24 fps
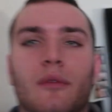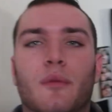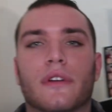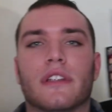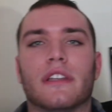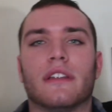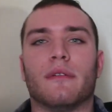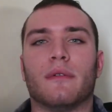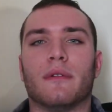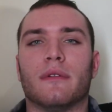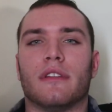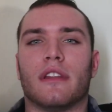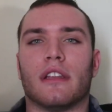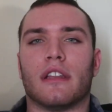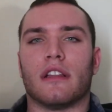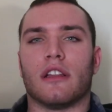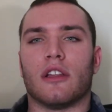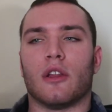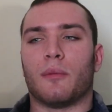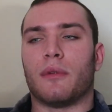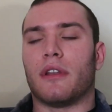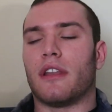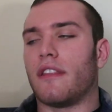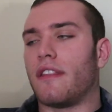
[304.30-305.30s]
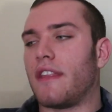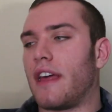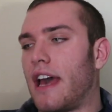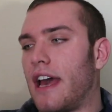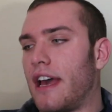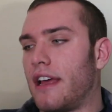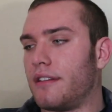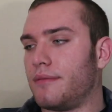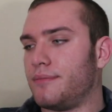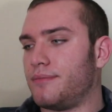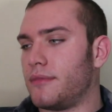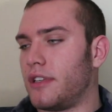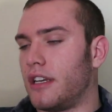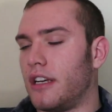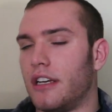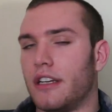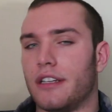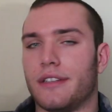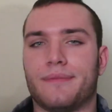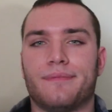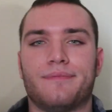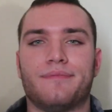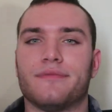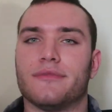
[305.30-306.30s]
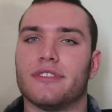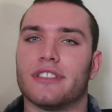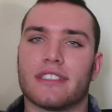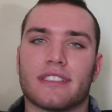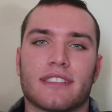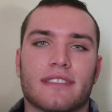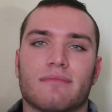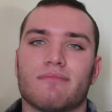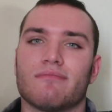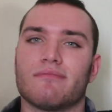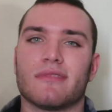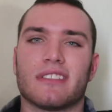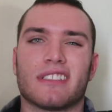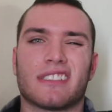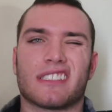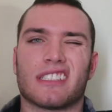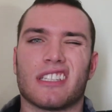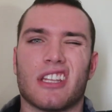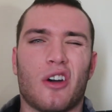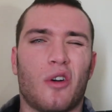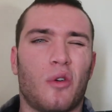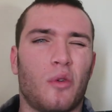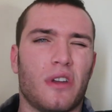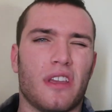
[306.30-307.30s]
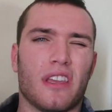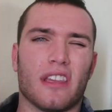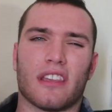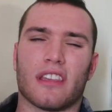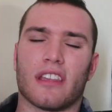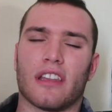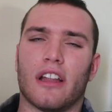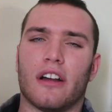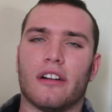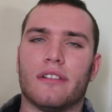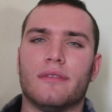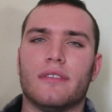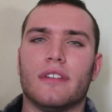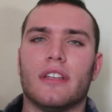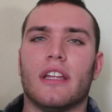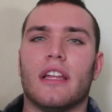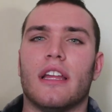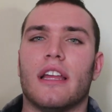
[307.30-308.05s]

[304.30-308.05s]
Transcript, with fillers: we did a little bit of that. Just a long week, you know.